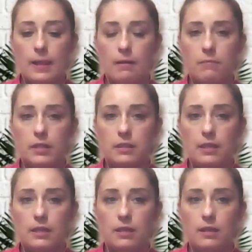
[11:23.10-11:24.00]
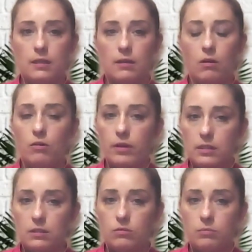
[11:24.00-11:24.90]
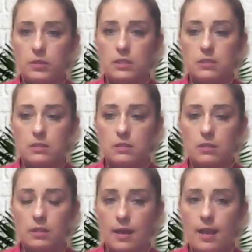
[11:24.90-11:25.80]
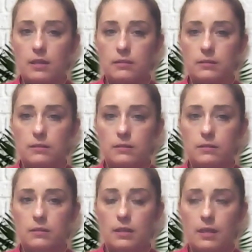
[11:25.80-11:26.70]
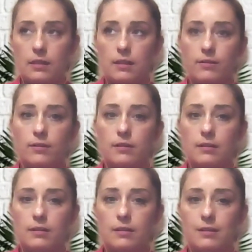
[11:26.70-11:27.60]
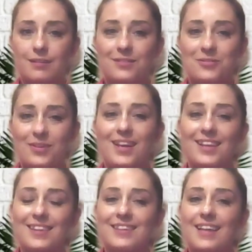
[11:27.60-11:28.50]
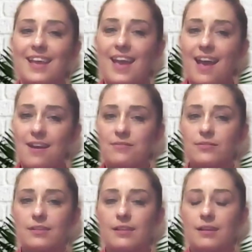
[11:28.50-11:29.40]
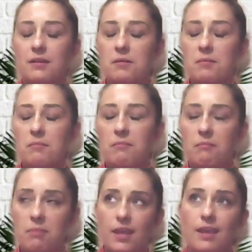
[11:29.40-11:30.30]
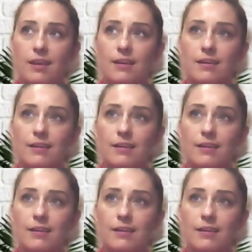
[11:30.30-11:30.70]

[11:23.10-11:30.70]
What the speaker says: but I already do miss the island and the feeling that I have being